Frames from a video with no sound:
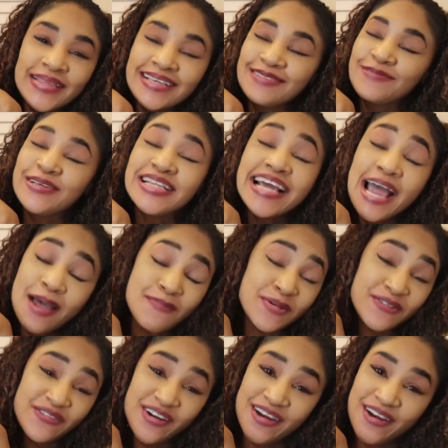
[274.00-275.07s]
Really happy
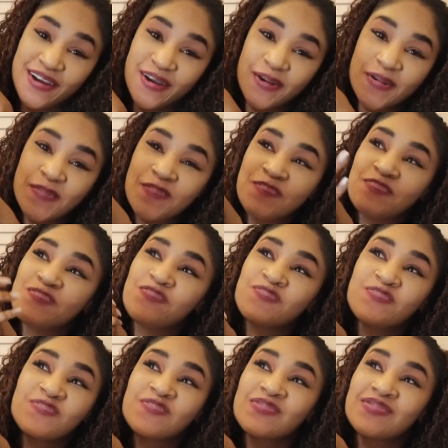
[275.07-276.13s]
for her.
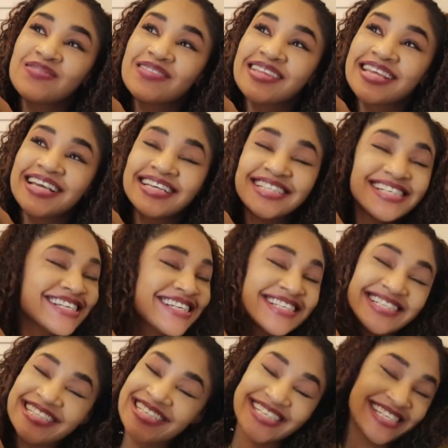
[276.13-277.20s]

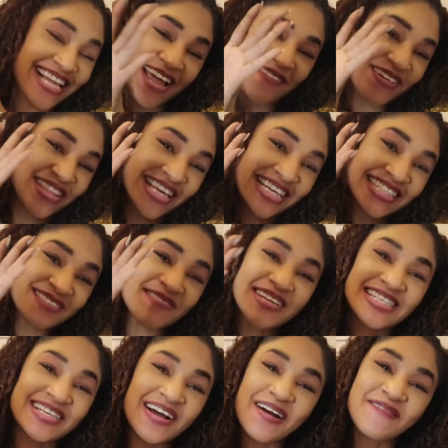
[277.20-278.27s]
She's just everything to me,
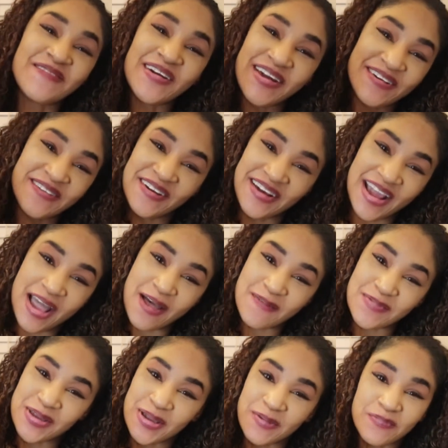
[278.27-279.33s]
so I'm very, very
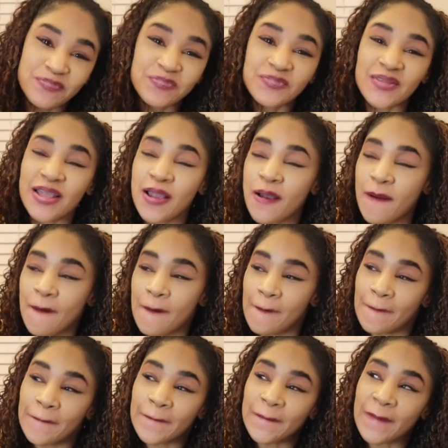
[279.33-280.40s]
happy.
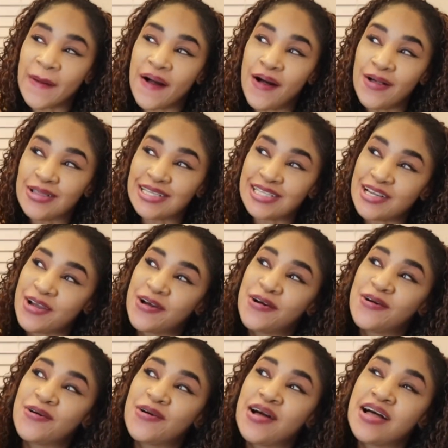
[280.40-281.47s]

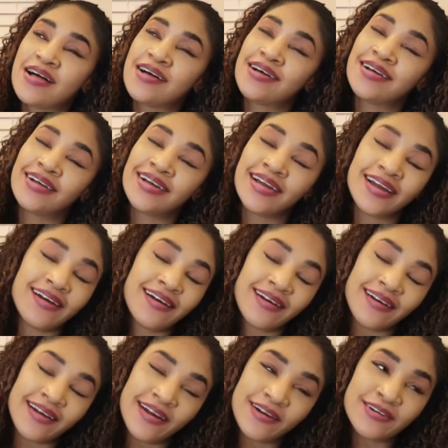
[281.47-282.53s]
Also,
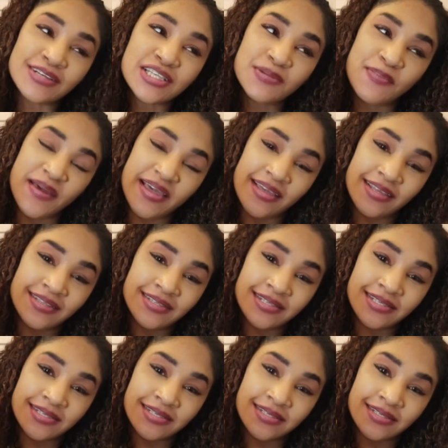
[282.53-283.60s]
Errol
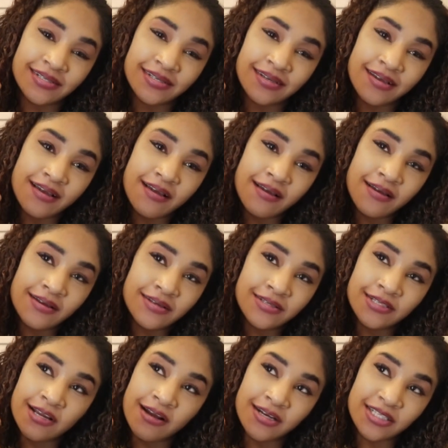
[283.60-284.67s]
Spence
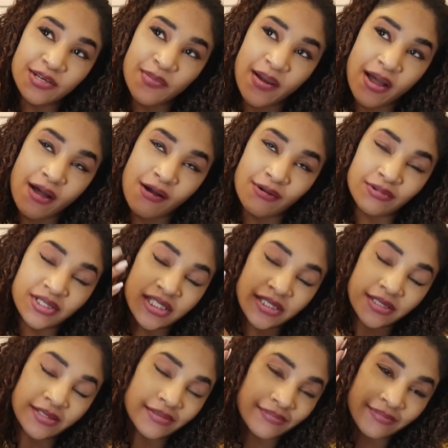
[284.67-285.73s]
talked about
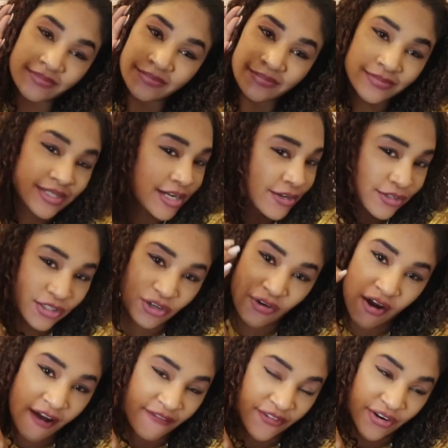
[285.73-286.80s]
Terrence
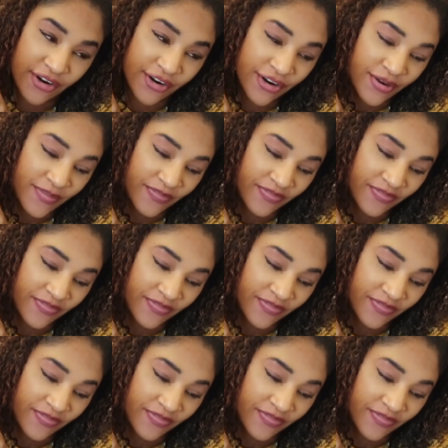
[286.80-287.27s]
Crawford.